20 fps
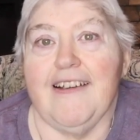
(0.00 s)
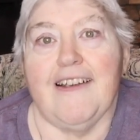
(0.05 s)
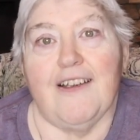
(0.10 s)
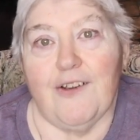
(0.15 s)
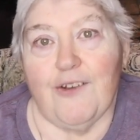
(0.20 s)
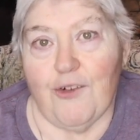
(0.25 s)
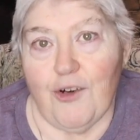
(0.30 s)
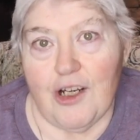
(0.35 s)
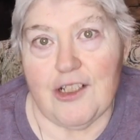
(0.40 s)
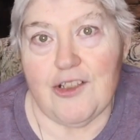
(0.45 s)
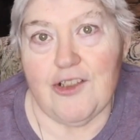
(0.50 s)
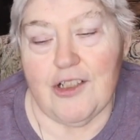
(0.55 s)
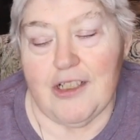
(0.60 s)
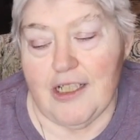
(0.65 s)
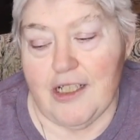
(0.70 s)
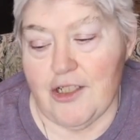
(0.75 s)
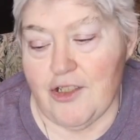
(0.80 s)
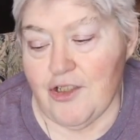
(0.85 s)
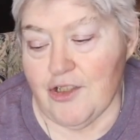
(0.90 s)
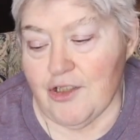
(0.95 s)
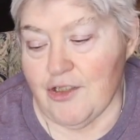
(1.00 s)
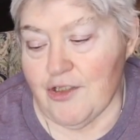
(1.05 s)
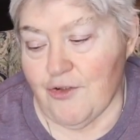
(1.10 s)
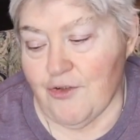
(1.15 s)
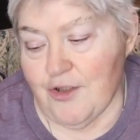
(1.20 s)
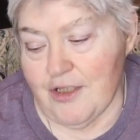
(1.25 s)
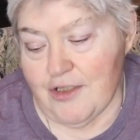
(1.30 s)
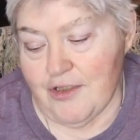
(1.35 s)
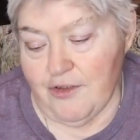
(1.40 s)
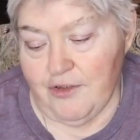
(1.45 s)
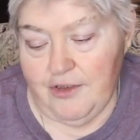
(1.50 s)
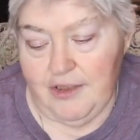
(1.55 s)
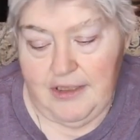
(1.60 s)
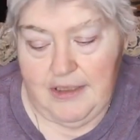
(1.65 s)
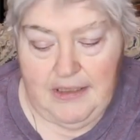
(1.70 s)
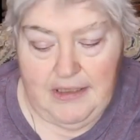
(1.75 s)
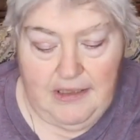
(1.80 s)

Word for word: Congratulations, Crystal.